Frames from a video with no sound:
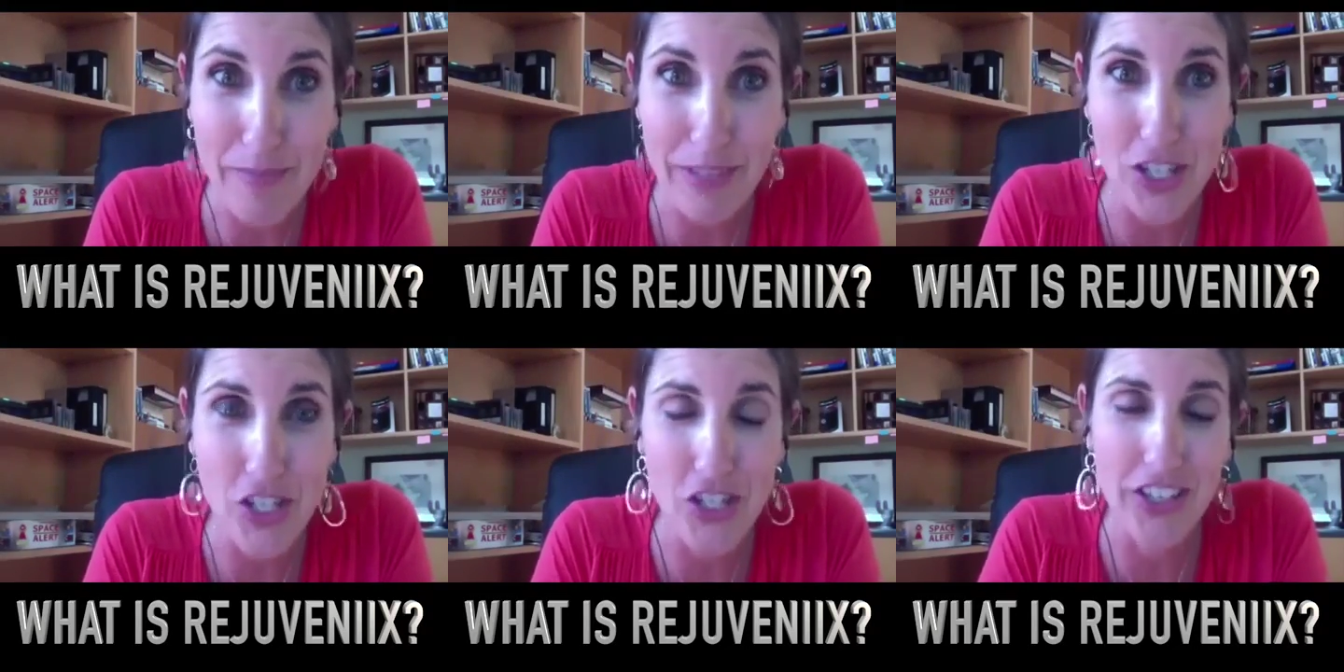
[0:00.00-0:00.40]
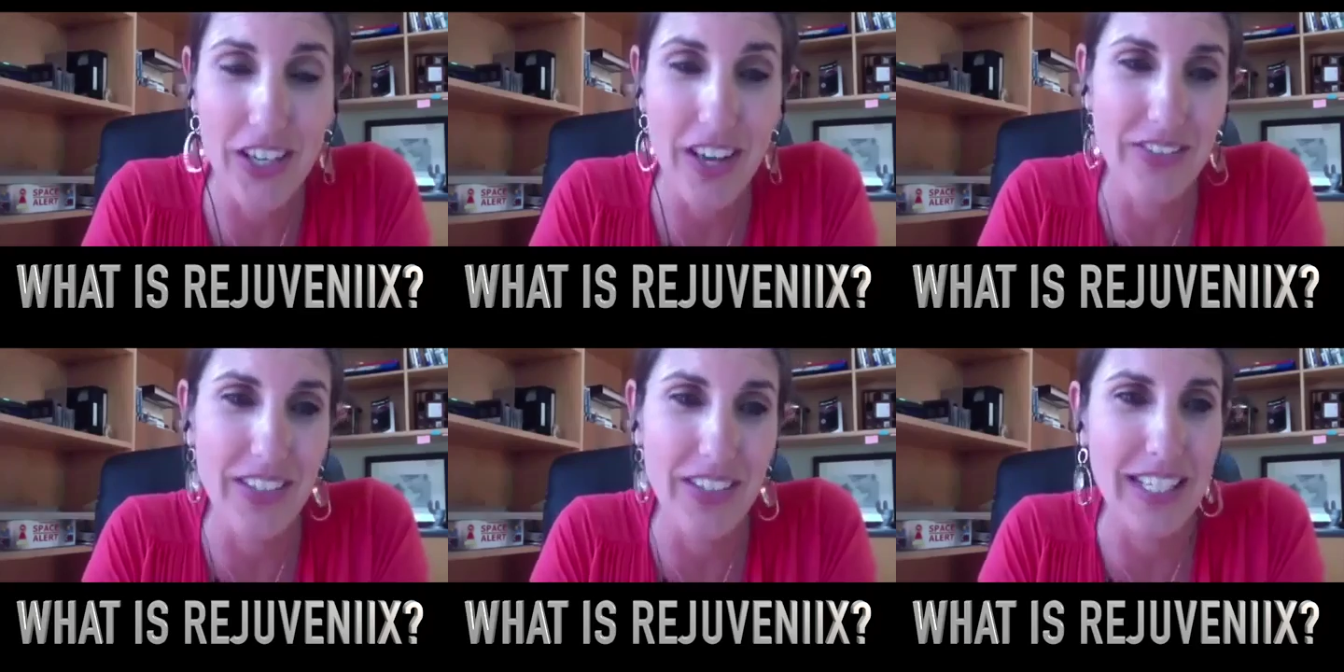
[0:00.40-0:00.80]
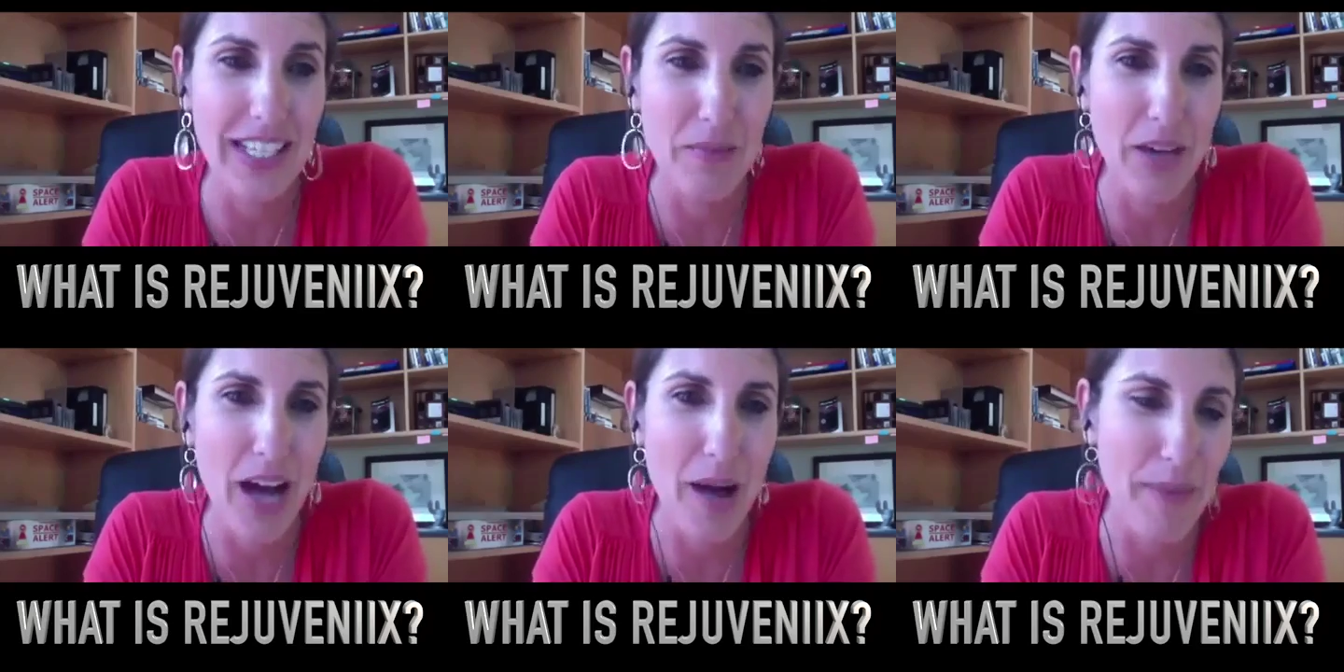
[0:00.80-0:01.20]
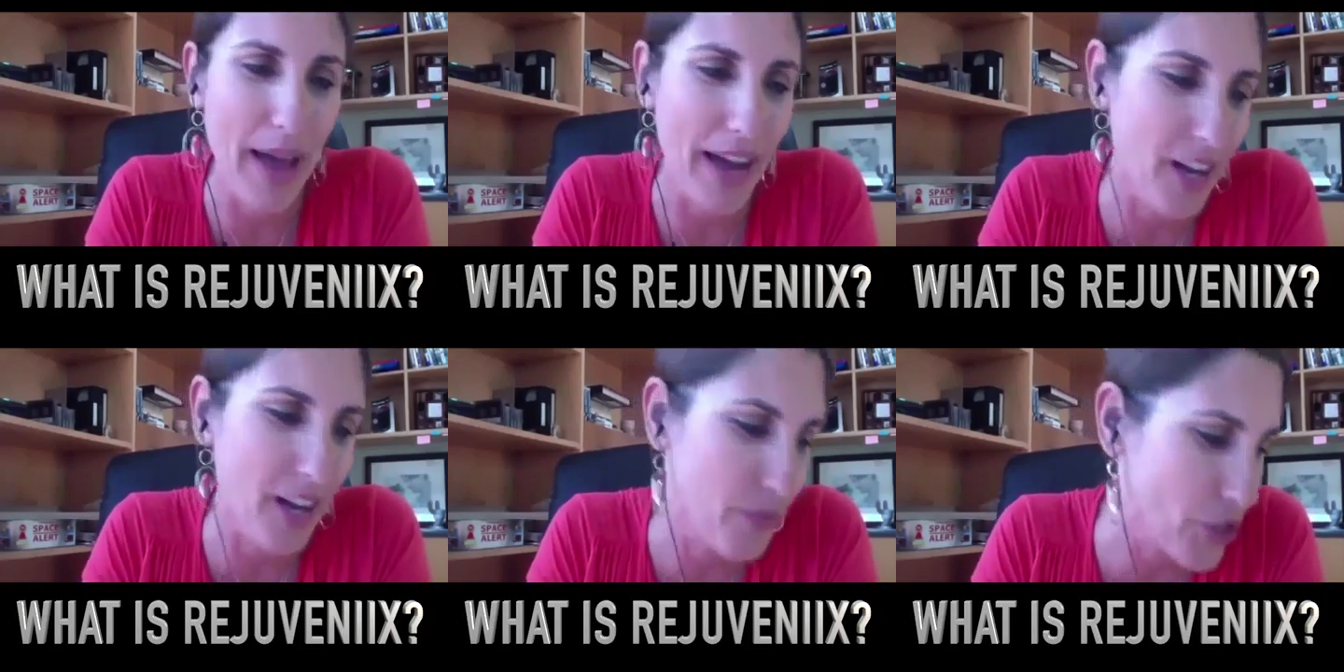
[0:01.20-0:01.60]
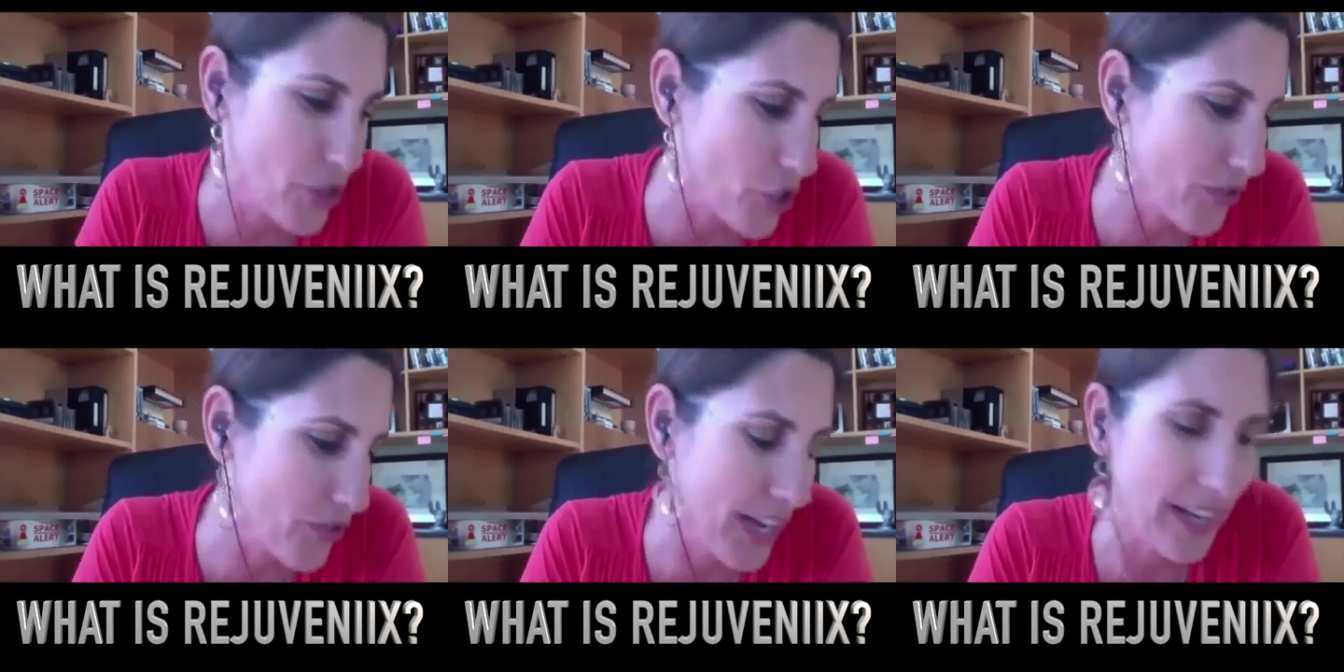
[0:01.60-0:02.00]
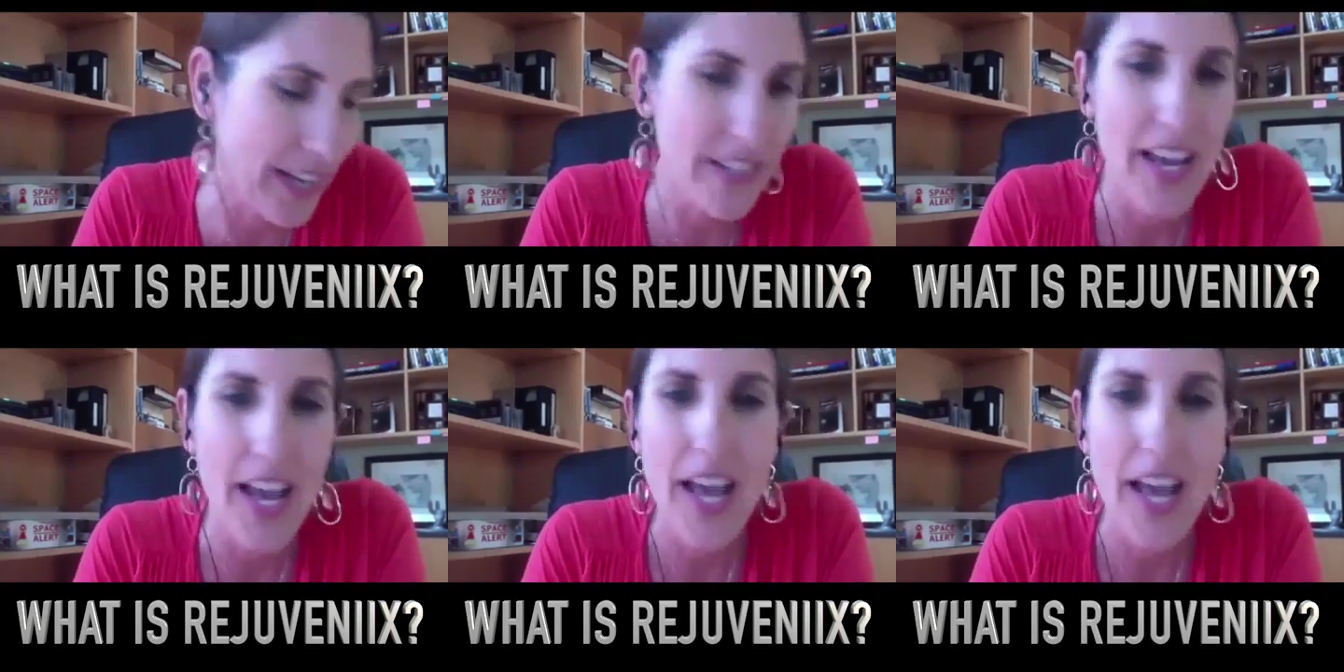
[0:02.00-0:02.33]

And sure enough, the team got back on Rejuveniix.